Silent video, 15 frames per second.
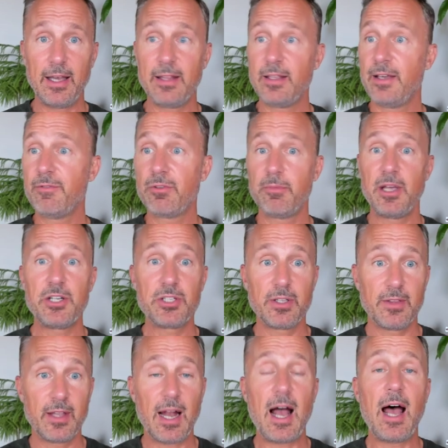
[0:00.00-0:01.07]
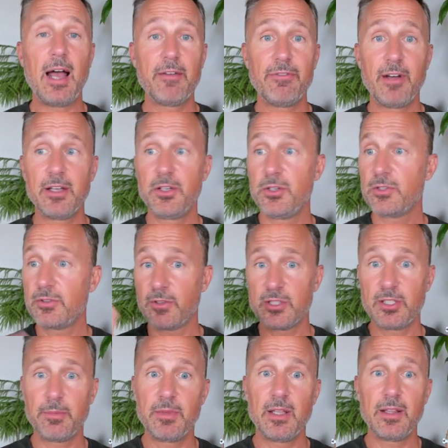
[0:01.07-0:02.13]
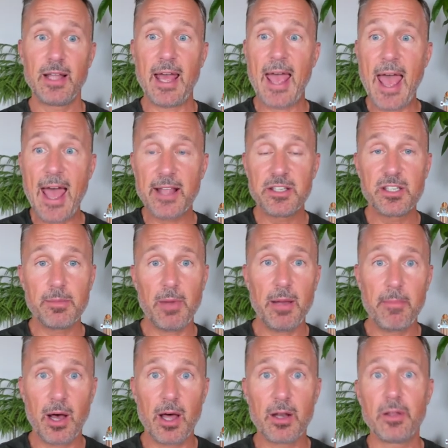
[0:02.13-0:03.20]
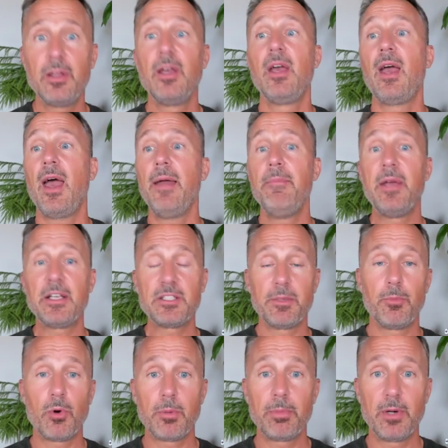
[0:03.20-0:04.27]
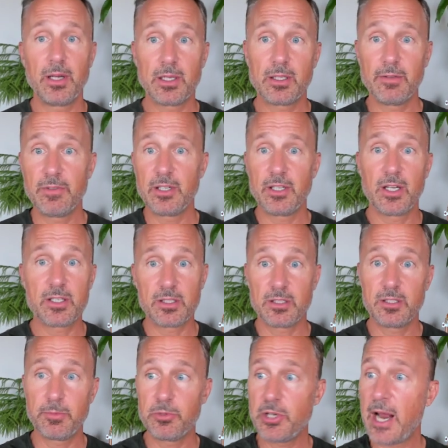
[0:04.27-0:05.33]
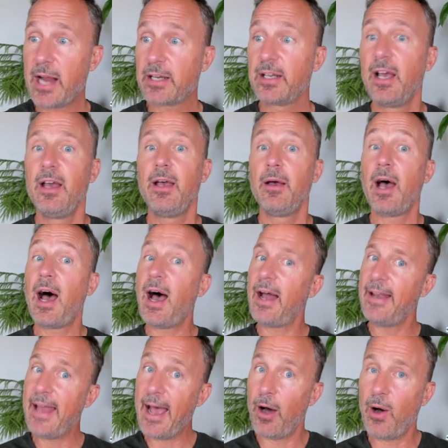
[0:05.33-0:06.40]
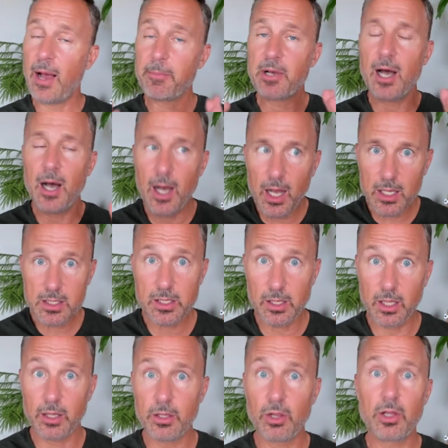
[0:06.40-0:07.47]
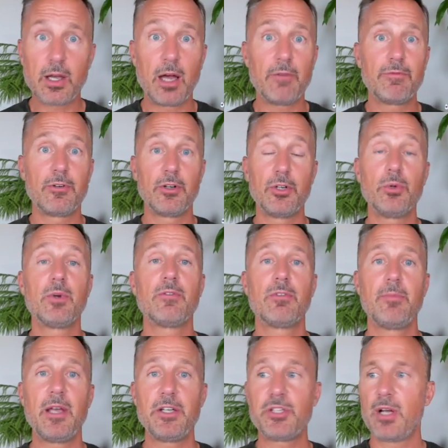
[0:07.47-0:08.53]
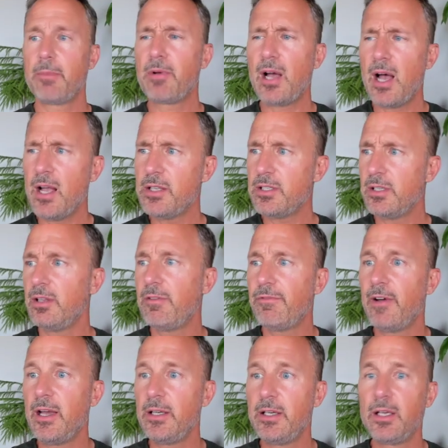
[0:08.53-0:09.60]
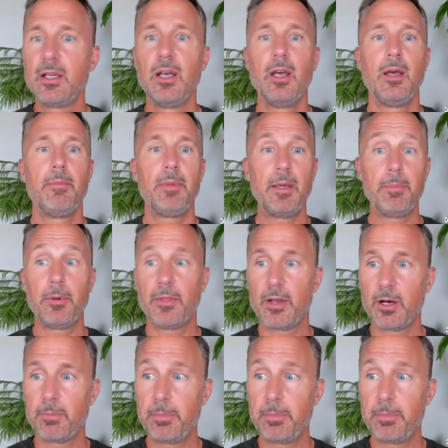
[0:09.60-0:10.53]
and the information that I find useful, something that adds to my model and makes it more predictive and doesn't subtract. Now, I'm constantly on the lookout for new information. I'm constantly finding people that are